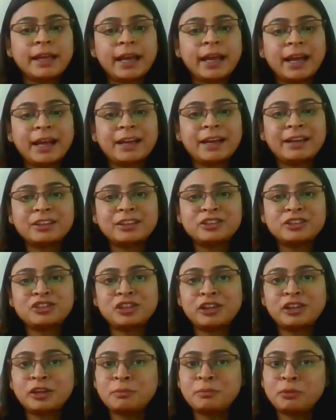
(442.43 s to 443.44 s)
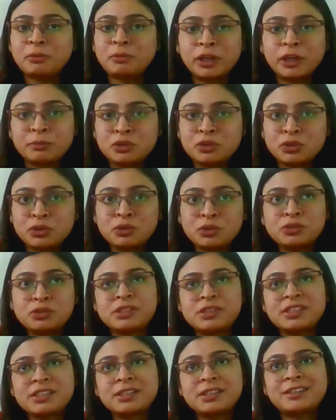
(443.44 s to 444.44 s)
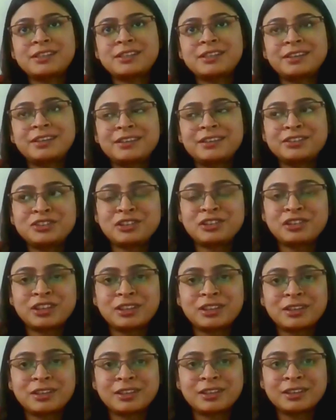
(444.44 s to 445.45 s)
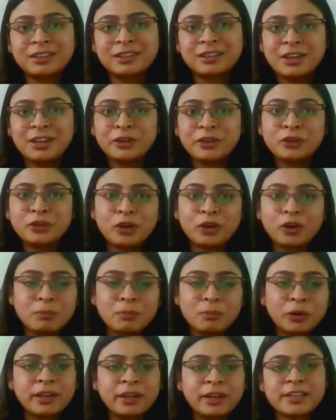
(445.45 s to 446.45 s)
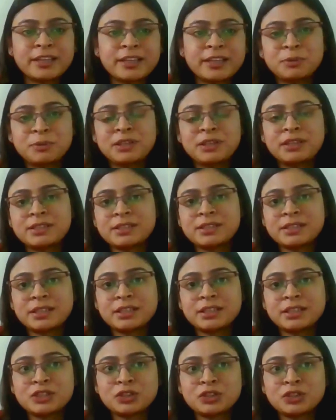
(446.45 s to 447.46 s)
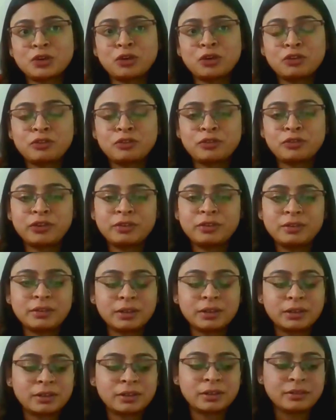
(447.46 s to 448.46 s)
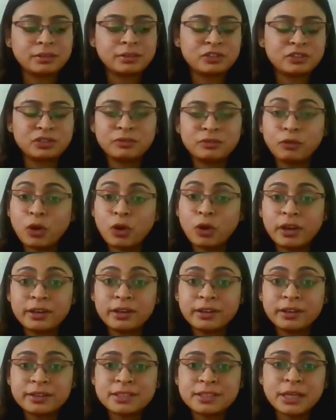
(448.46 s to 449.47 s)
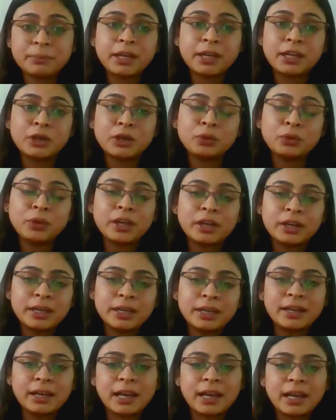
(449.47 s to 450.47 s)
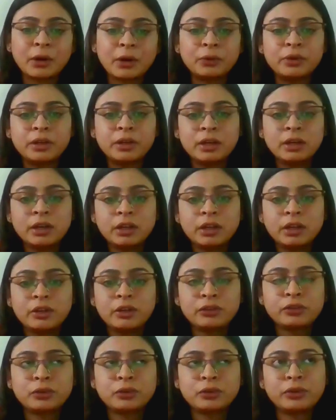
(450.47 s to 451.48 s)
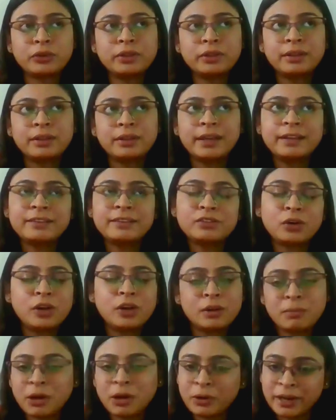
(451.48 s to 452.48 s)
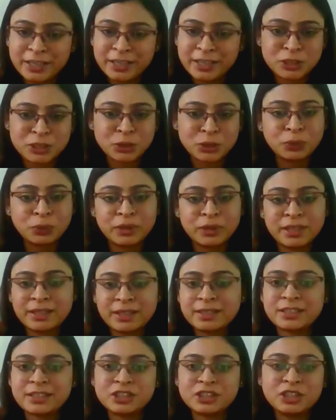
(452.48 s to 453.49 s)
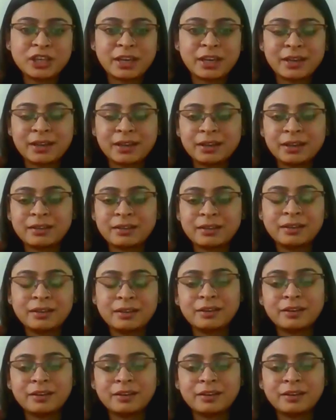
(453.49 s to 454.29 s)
And children put up shows here. Children talk about their experiences of uh, volunteers coming and doing read aloud. So it's all about like stories and sharing